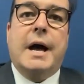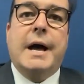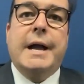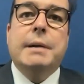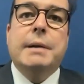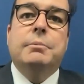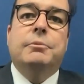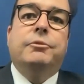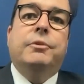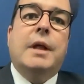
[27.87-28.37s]
I
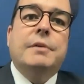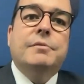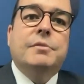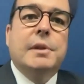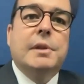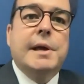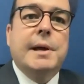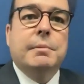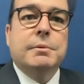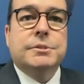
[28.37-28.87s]
am Flavio
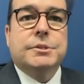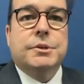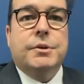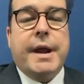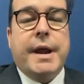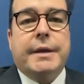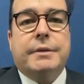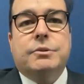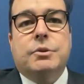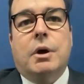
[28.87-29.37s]
Lemos,
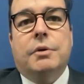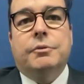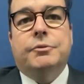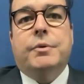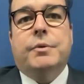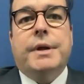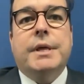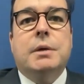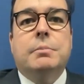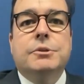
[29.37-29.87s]
director of
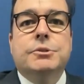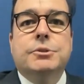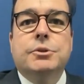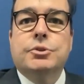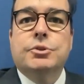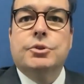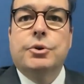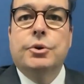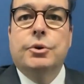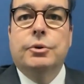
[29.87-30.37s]
Trader
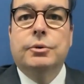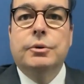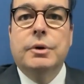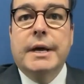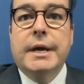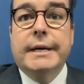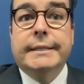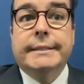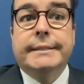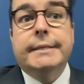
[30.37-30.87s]
Brasil School.
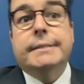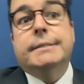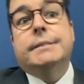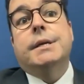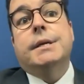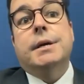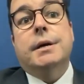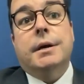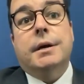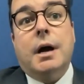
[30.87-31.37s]
This
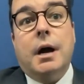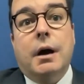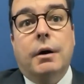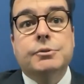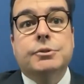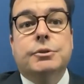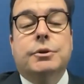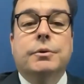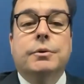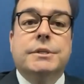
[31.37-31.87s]
year,
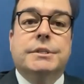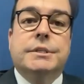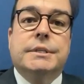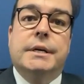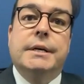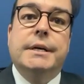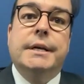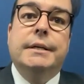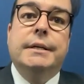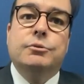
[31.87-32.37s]
our school is
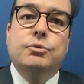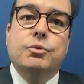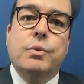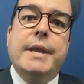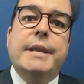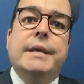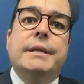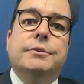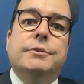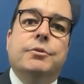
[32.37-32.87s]
turning
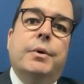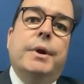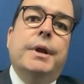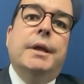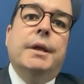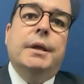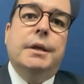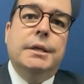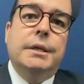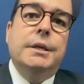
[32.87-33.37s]

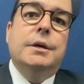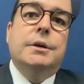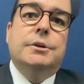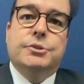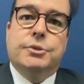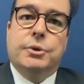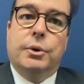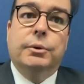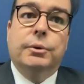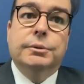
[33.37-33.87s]
twenty-three
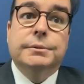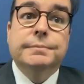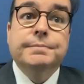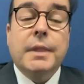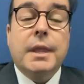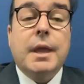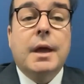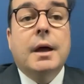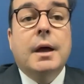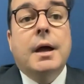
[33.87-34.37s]
years old.
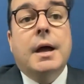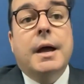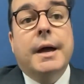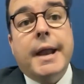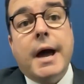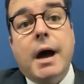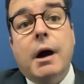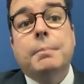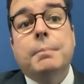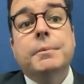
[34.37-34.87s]

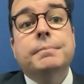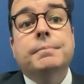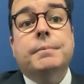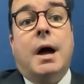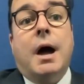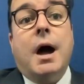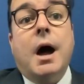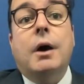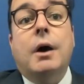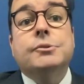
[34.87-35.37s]
And I'm
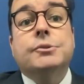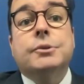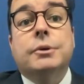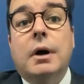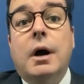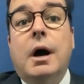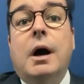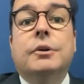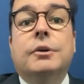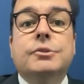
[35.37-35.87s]
also
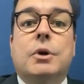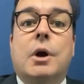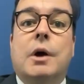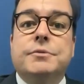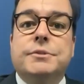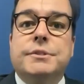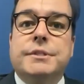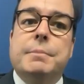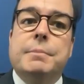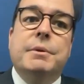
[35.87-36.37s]
author
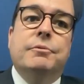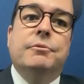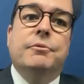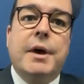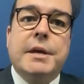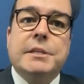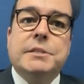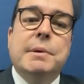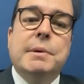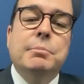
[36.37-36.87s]
of some
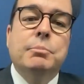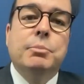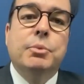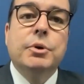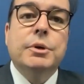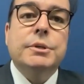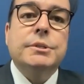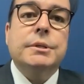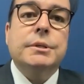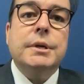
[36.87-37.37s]
investment
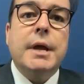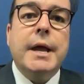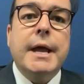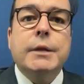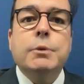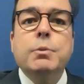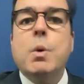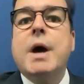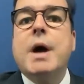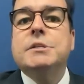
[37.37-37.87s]
books,
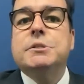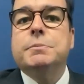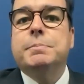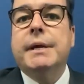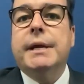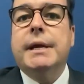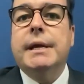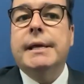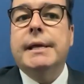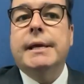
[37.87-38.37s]
and we are
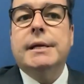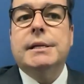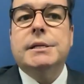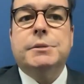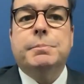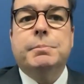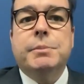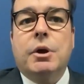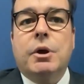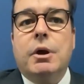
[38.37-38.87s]
speaking
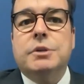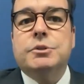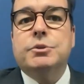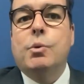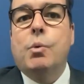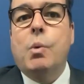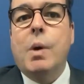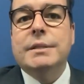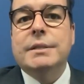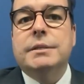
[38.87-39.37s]
English because we
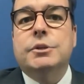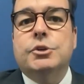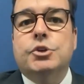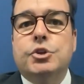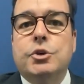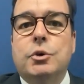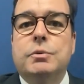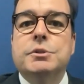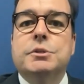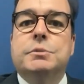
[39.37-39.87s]
want this
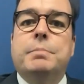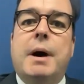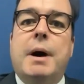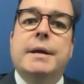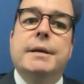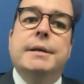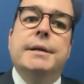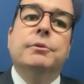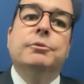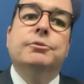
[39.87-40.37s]
show to
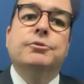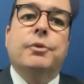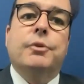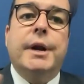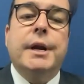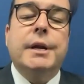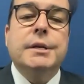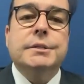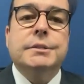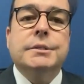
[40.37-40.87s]
inspire new
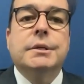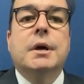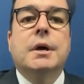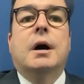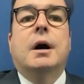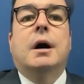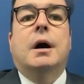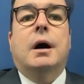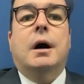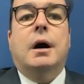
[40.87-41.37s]
traders
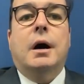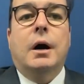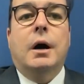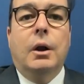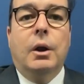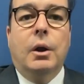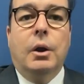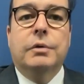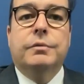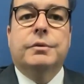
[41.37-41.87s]

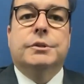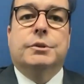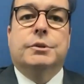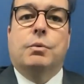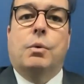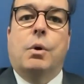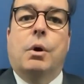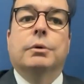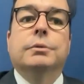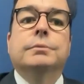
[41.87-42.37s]
all over the
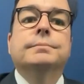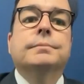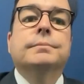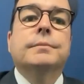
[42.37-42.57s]
world.